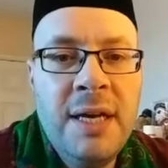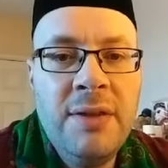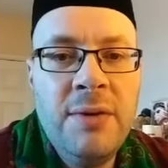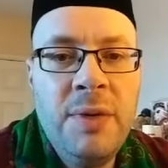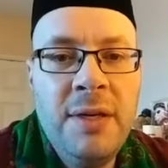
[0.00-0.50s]

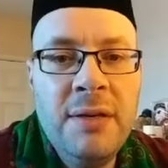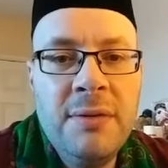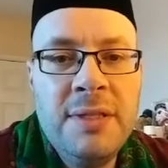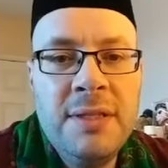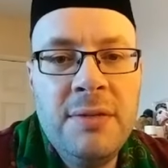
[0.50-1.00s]
that we are
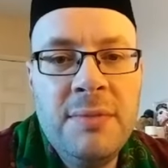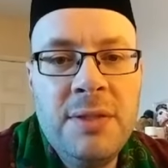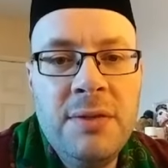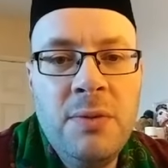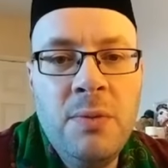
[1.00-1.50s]
going to come
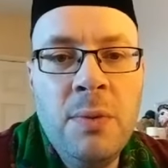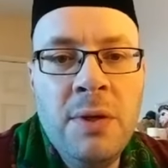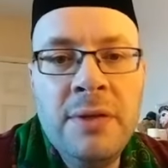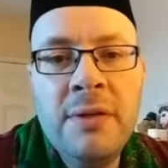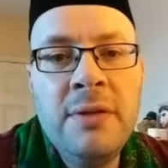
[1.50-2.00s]
to
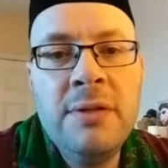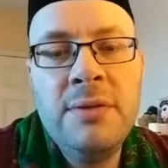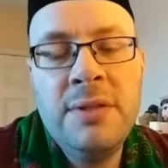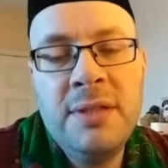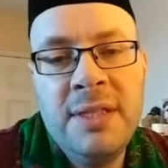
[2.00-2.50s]
one
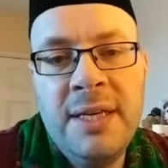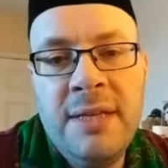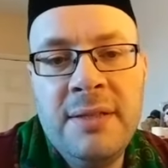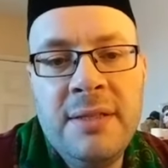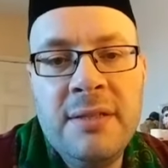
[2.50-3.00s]
conclusion today
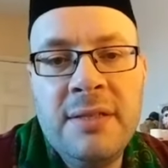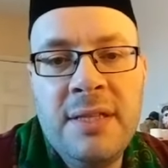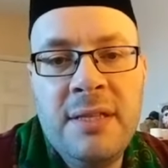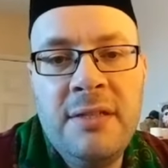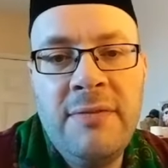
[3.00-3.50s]
that is going to
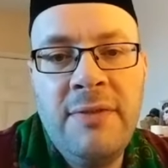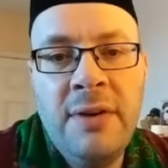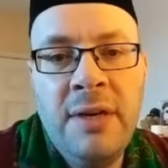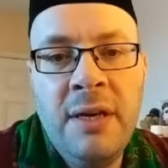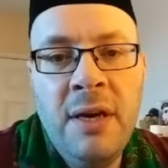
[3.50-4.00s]

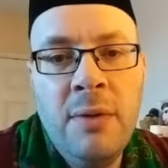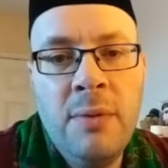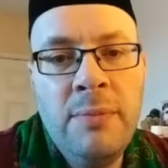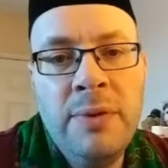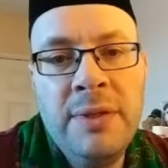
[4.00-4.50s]
satisfy
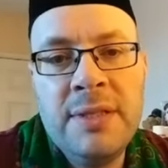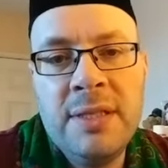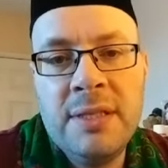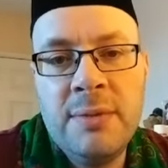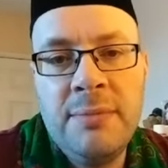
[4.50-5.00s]

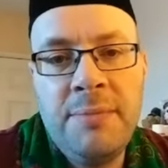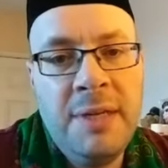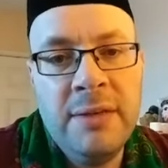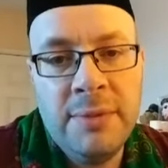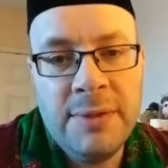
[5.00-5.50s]
1.61
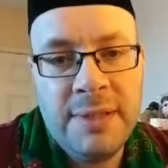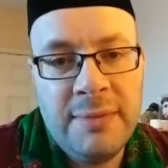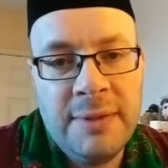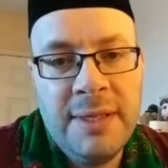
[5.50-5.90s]
billion Muslims.